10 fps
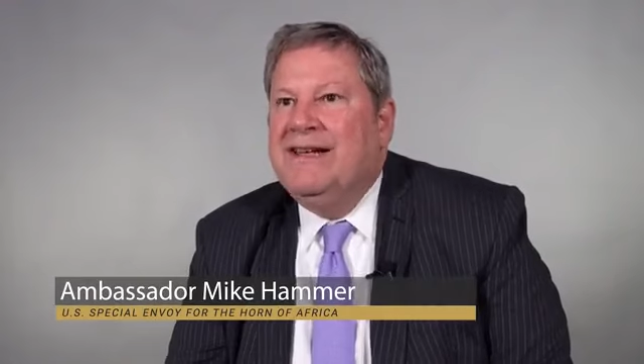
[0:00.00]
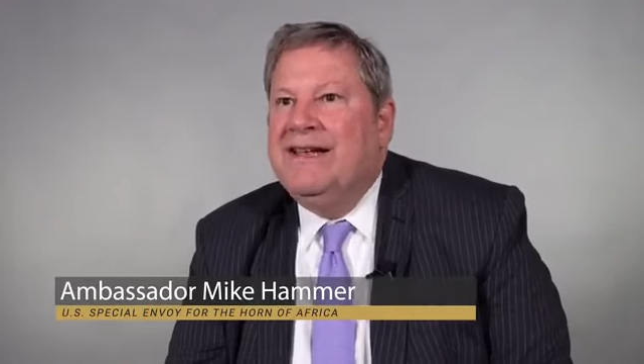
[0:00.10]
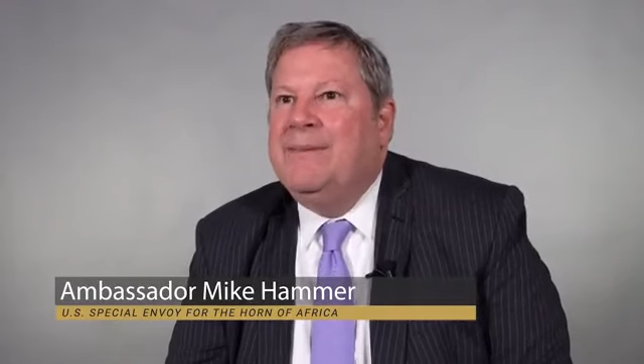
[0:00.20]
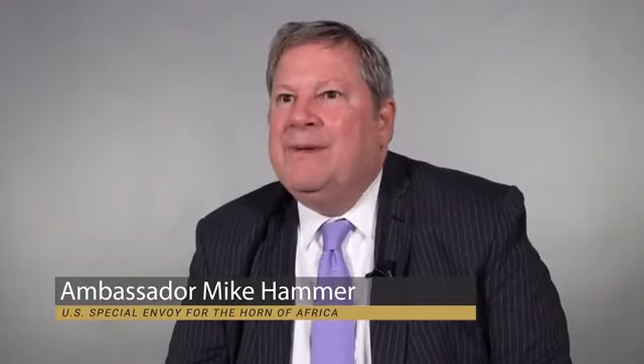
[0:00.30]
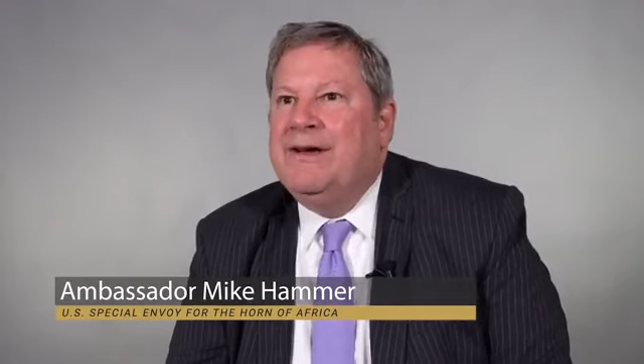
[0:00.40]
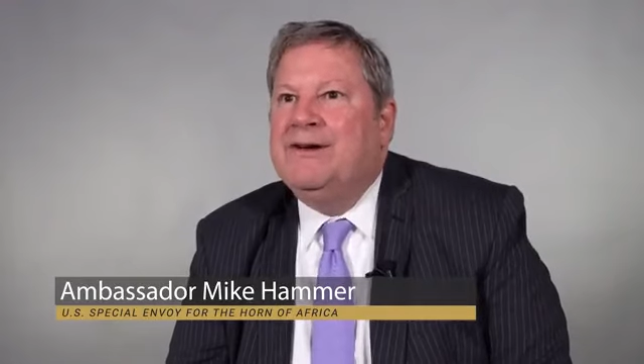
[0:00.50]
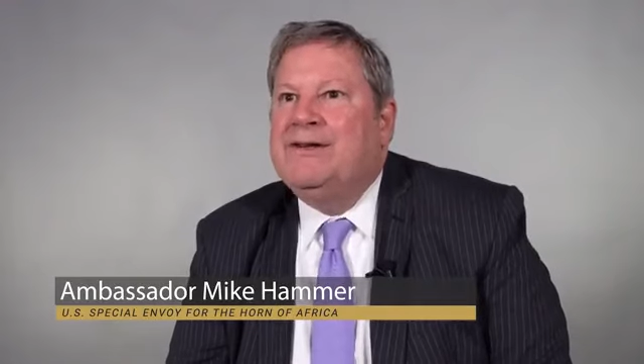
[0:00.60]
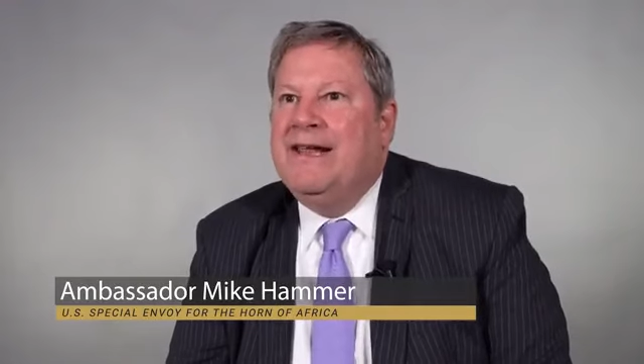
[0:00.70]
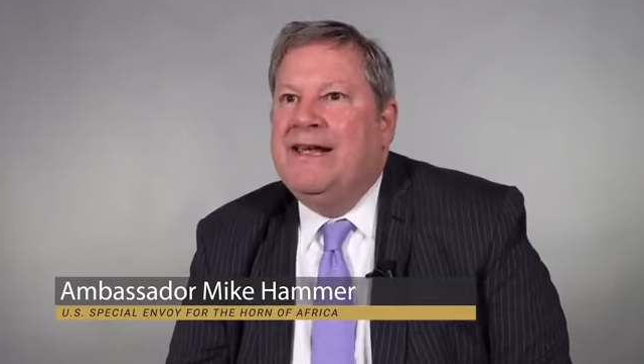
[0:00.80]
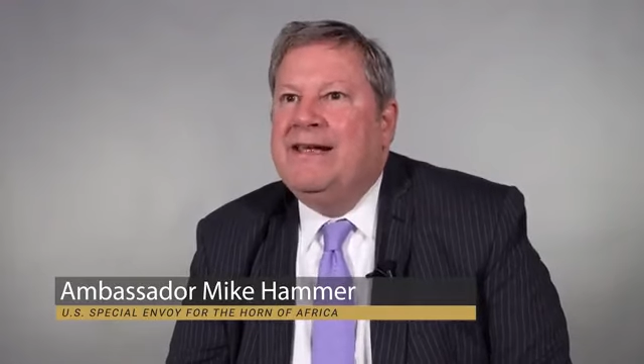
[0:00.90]
And I'm here
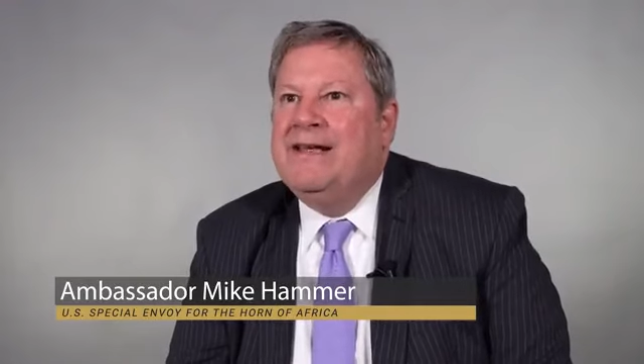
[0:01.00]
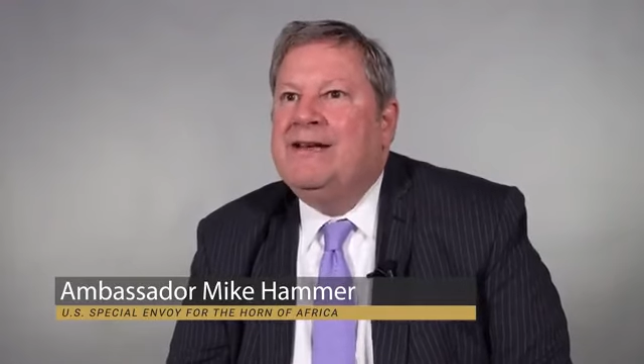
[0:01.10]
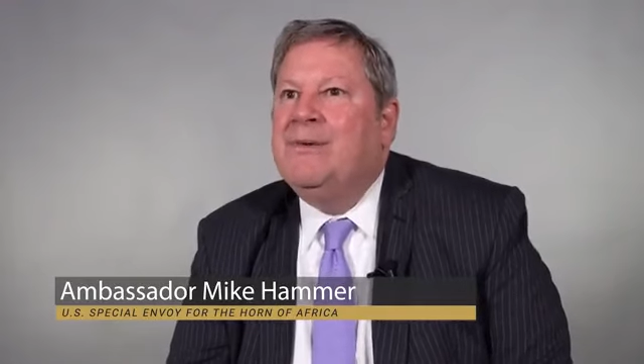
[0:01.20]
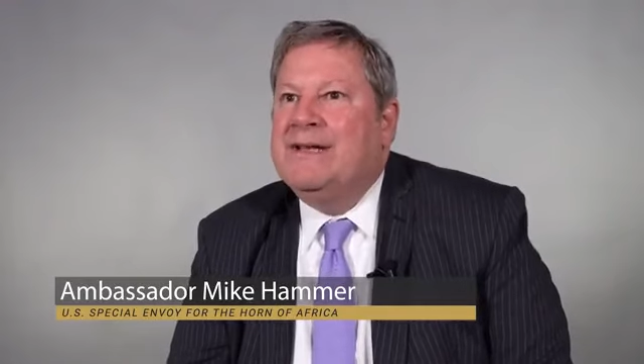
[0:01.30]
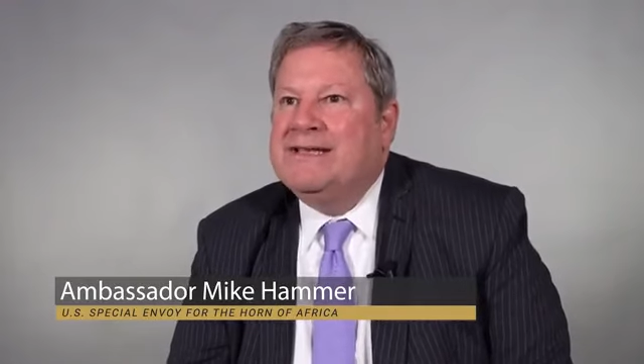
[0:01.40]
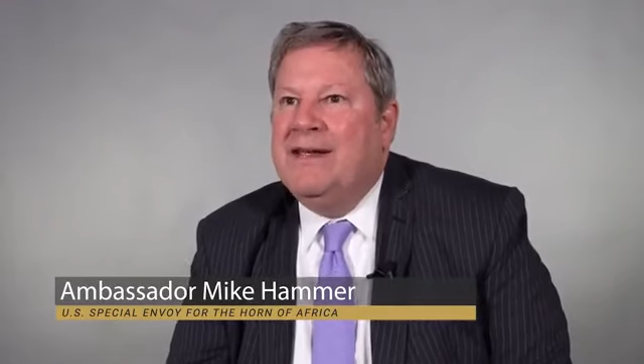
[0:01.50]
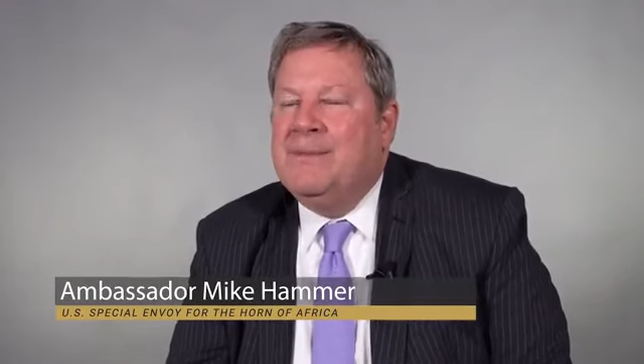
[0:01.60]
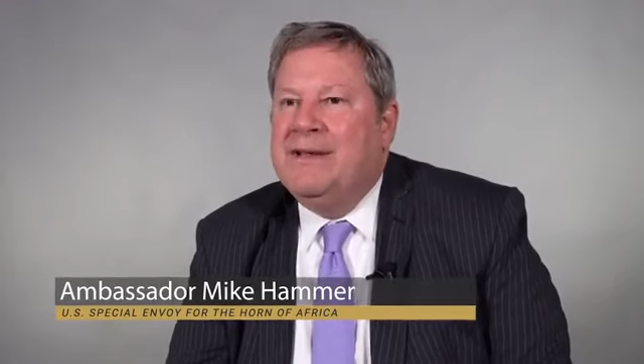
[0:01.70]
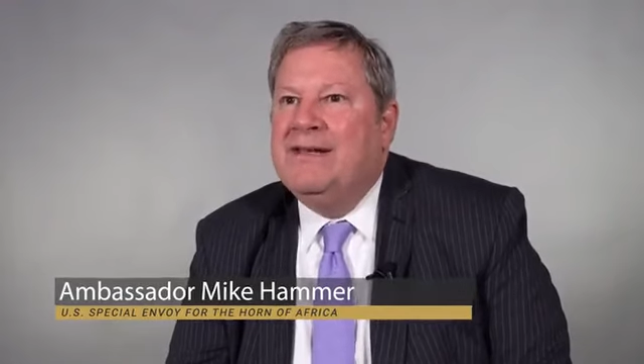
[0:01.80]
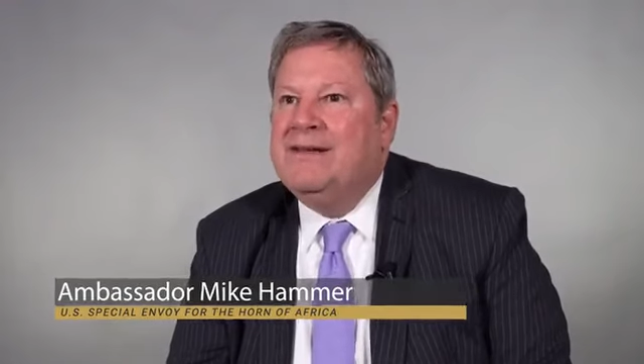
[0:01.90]
today at
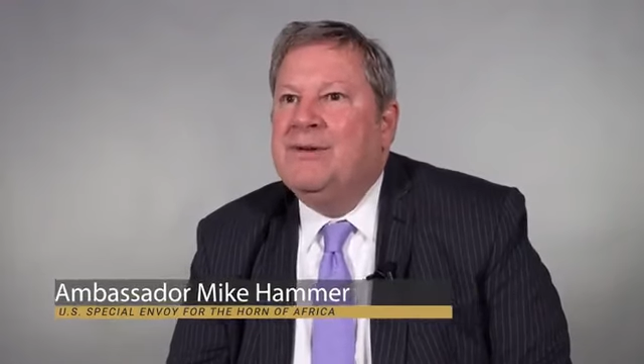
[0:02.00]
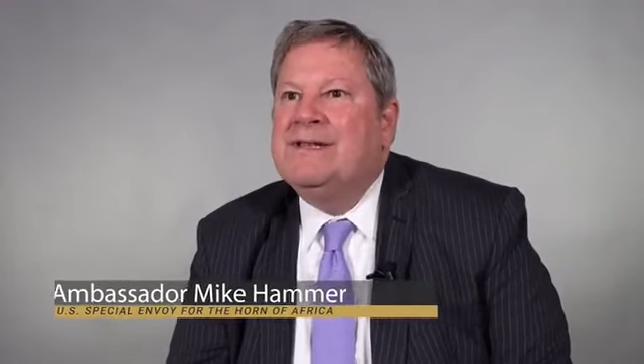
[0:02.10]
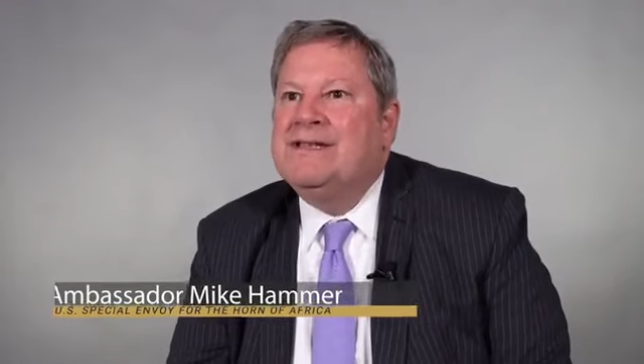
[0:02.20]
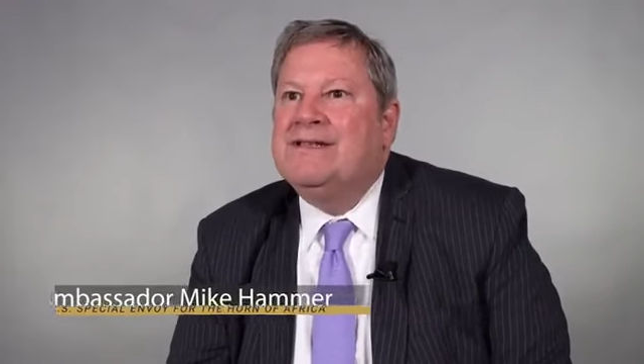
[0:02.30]
USIP, at the U.S.